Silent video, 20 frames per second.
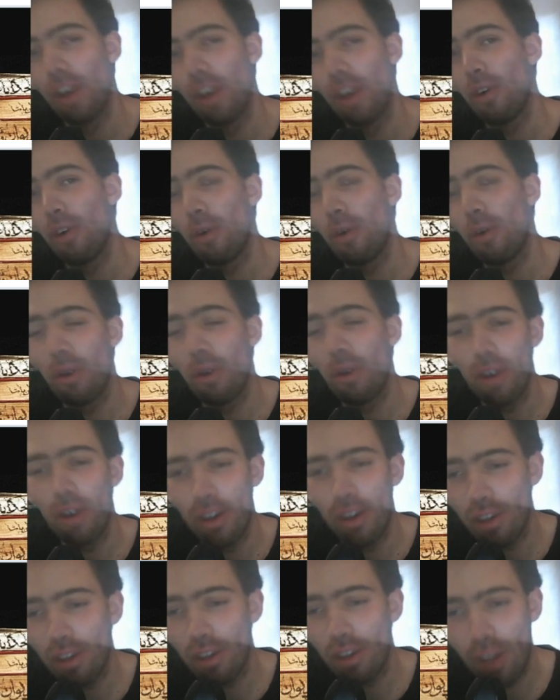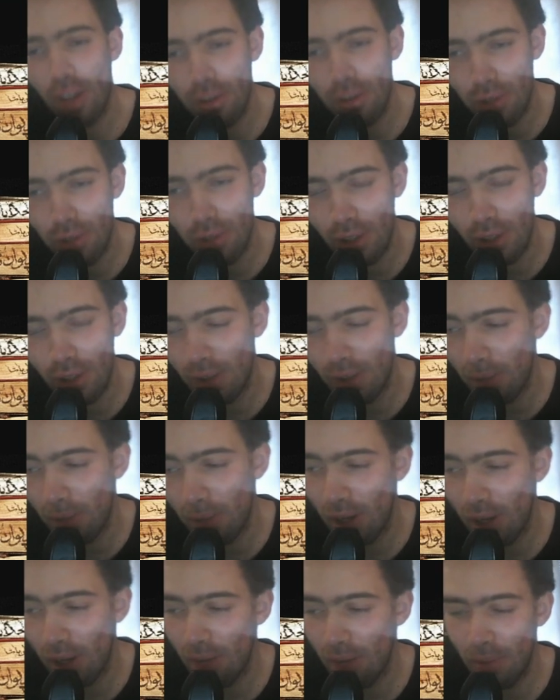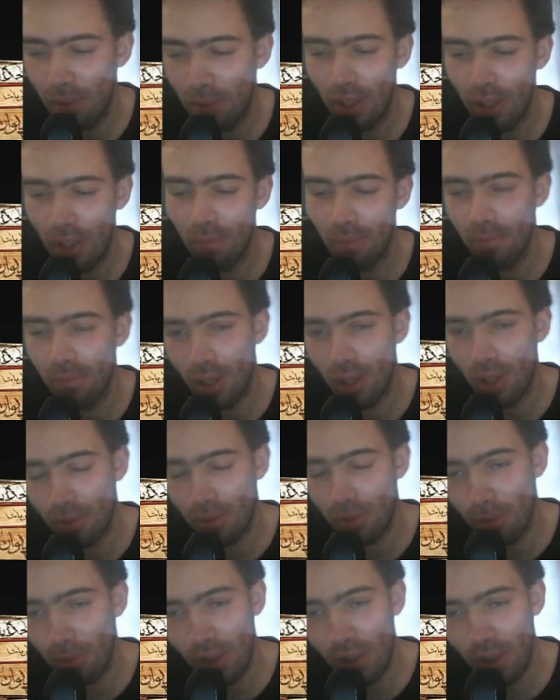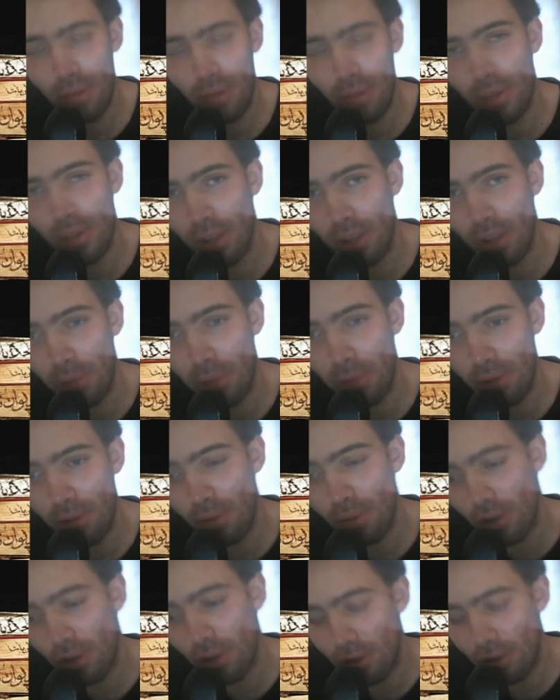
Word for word: or another country that might not be as familiar with it but wants to